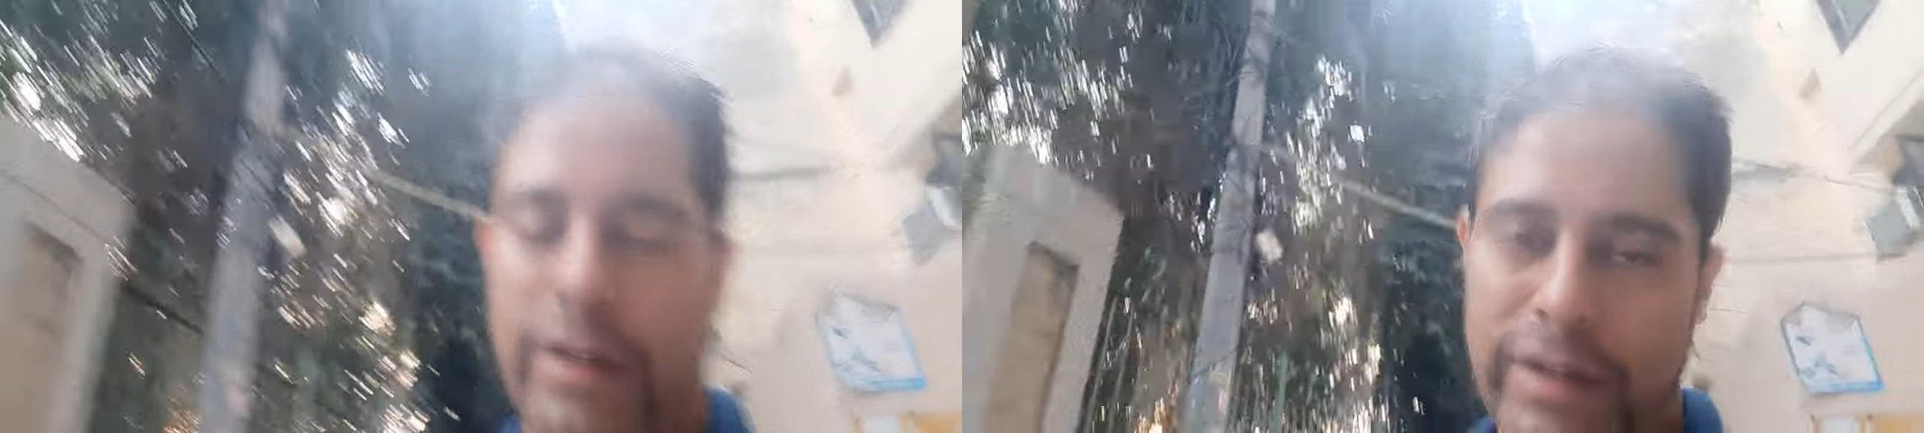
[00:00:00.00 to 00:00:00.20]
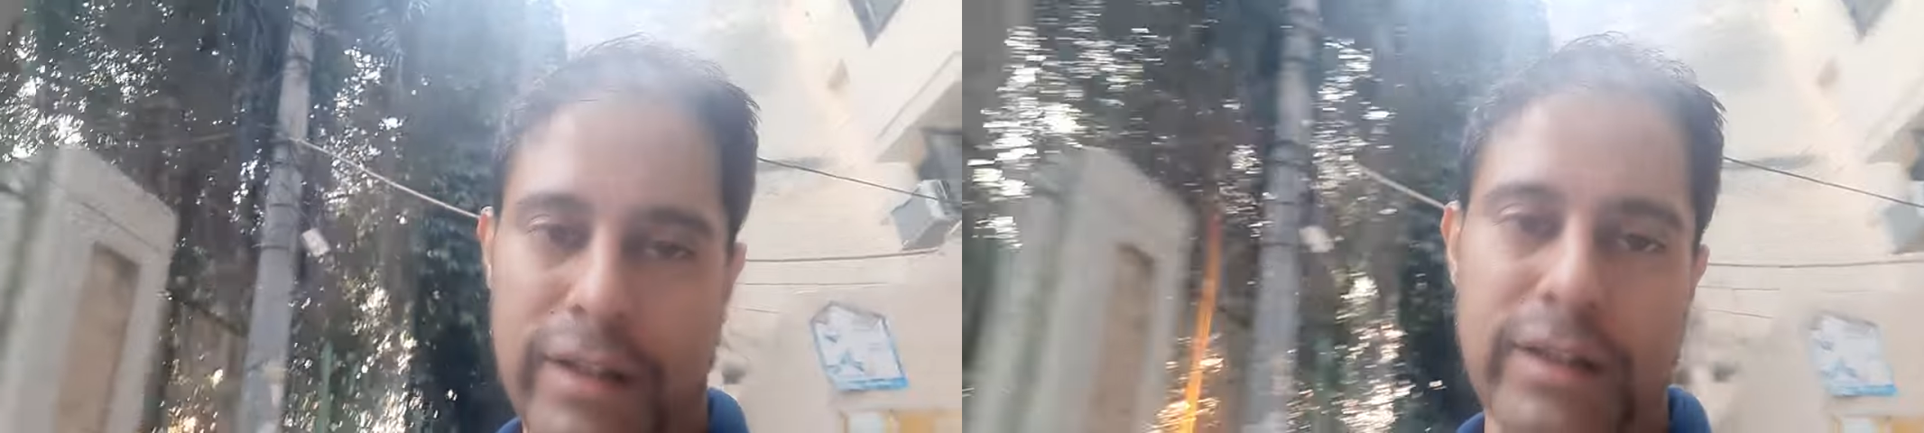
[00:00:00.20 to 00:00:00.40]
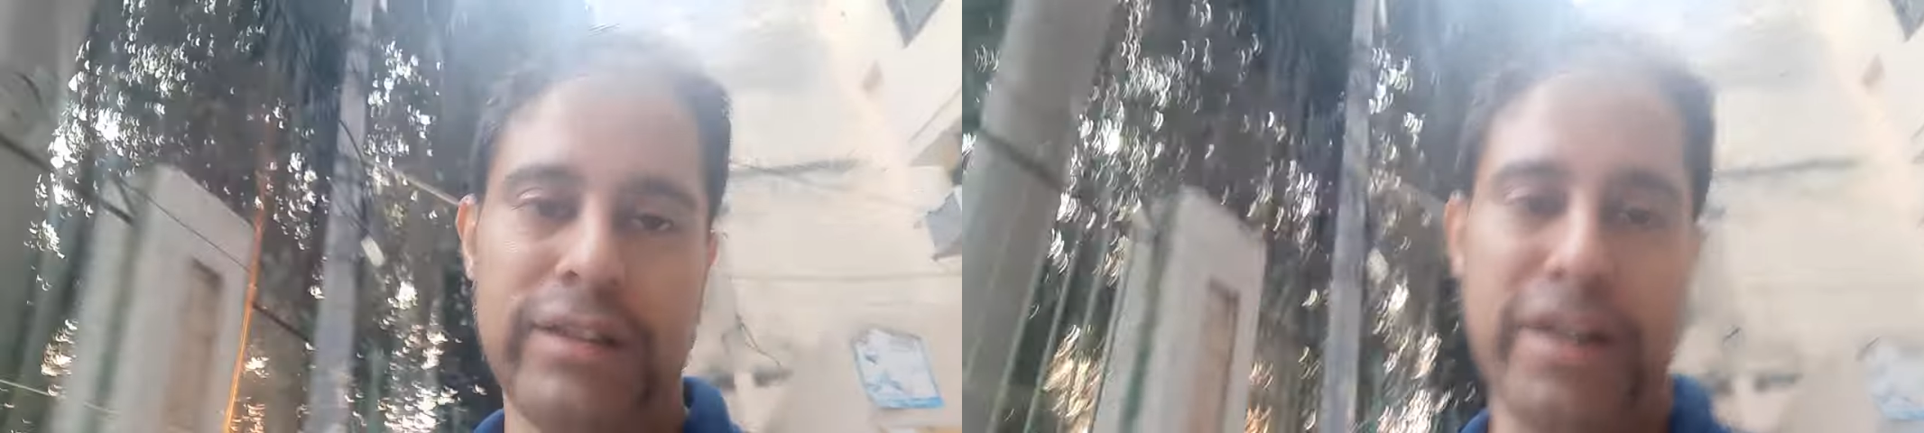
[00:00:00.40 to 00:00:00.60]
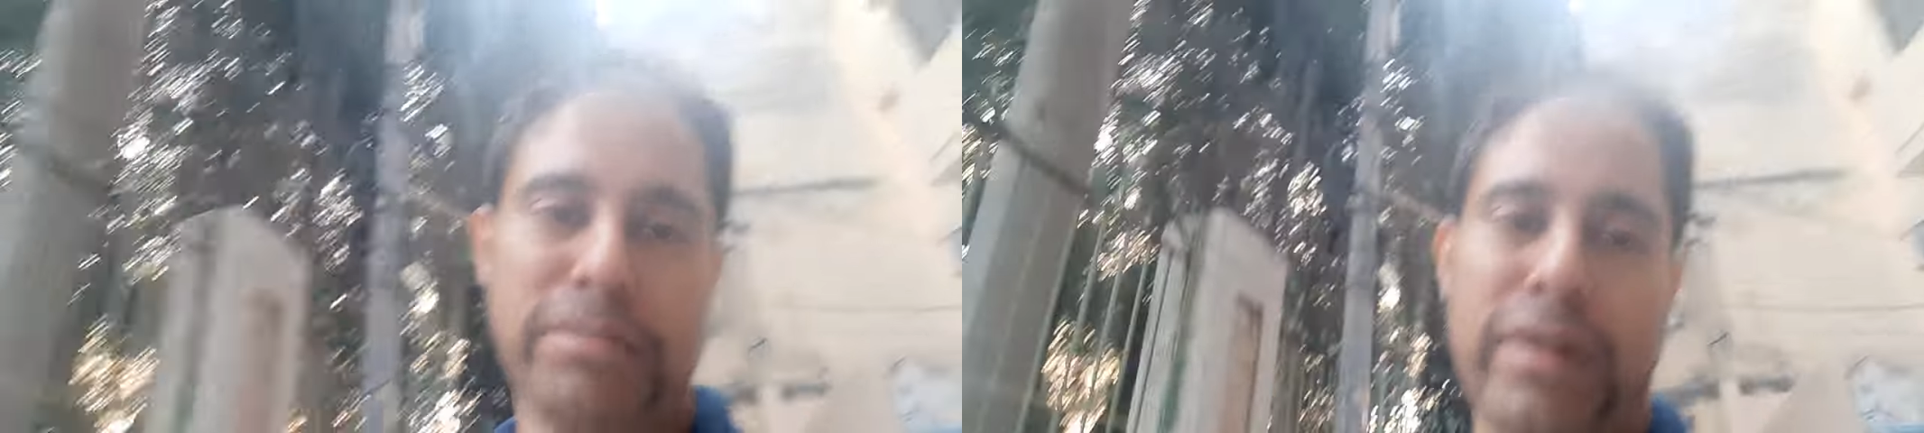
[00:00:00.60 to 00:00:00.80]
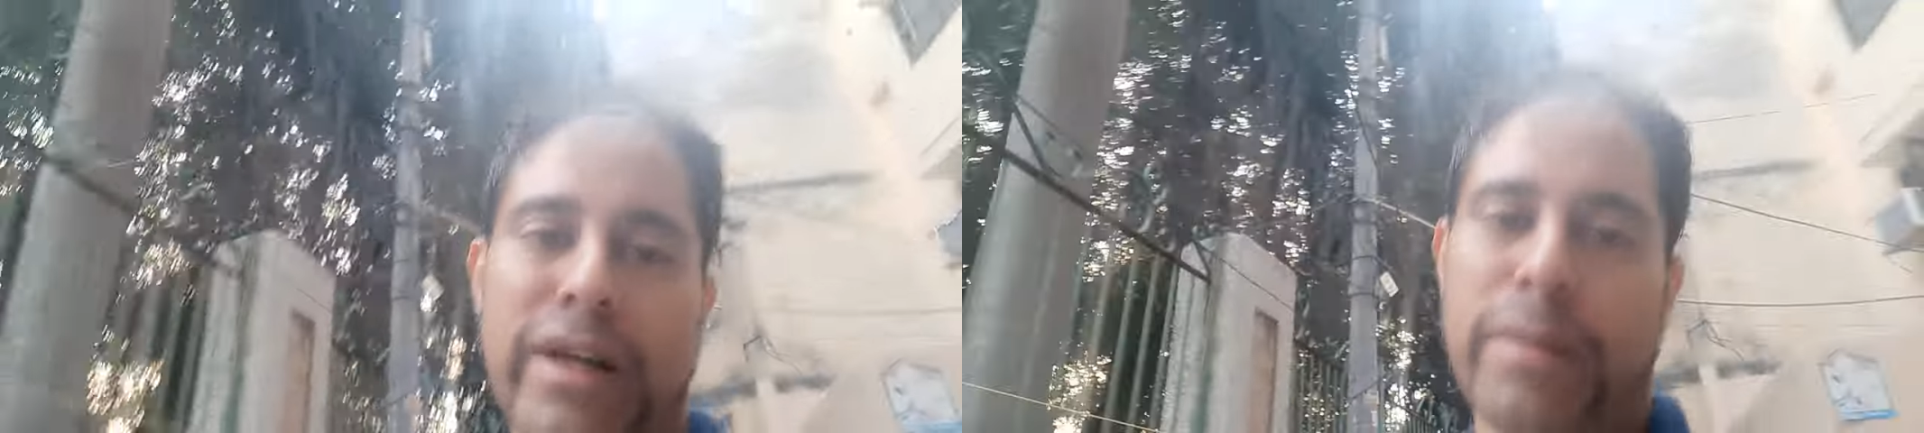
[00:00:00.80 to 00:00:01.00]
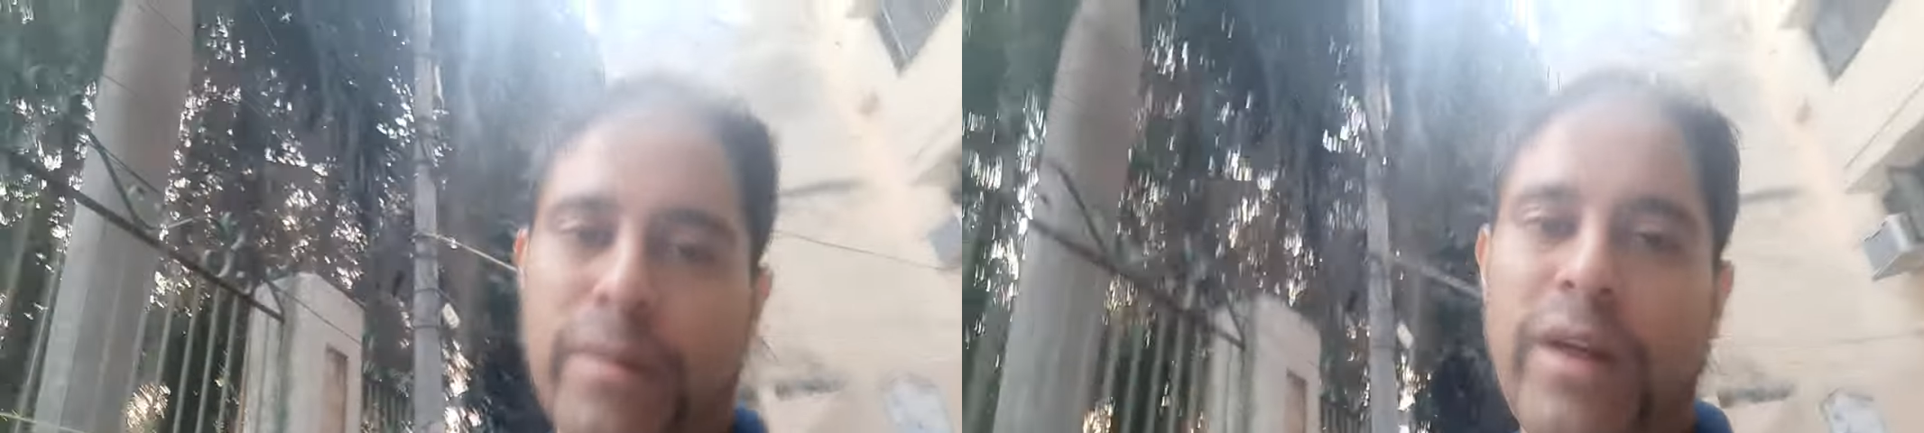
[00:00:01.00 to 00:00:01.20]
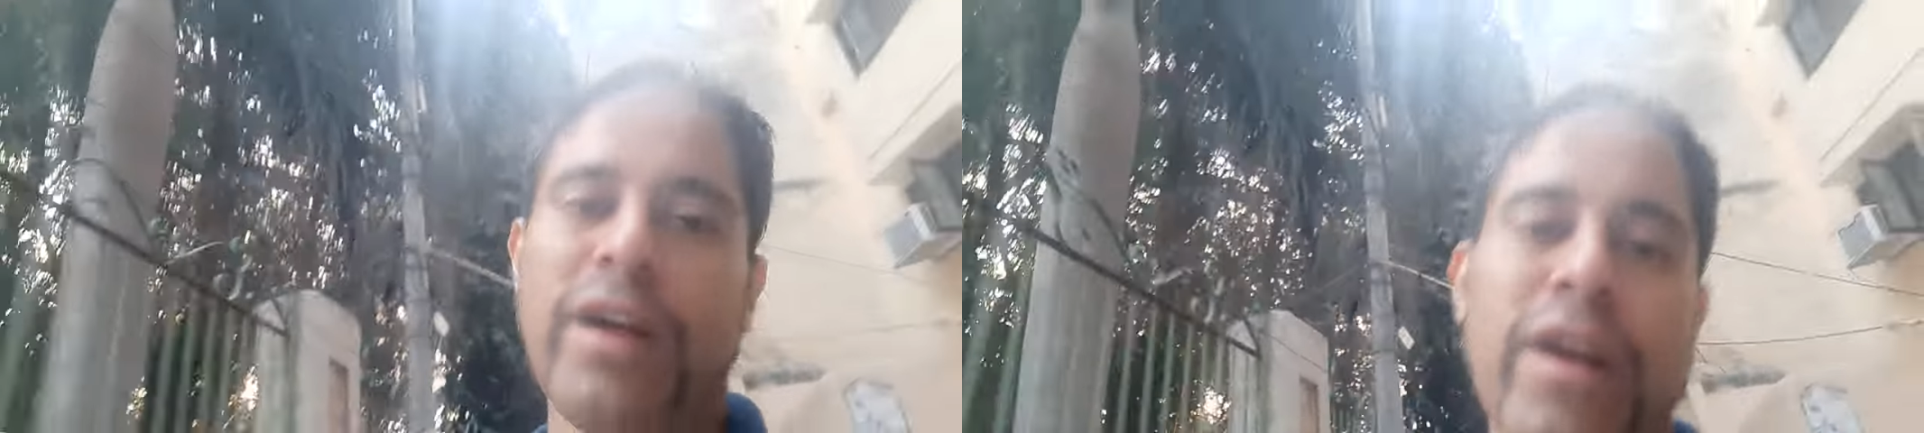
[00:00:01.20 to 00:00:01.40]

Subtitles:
at the same time.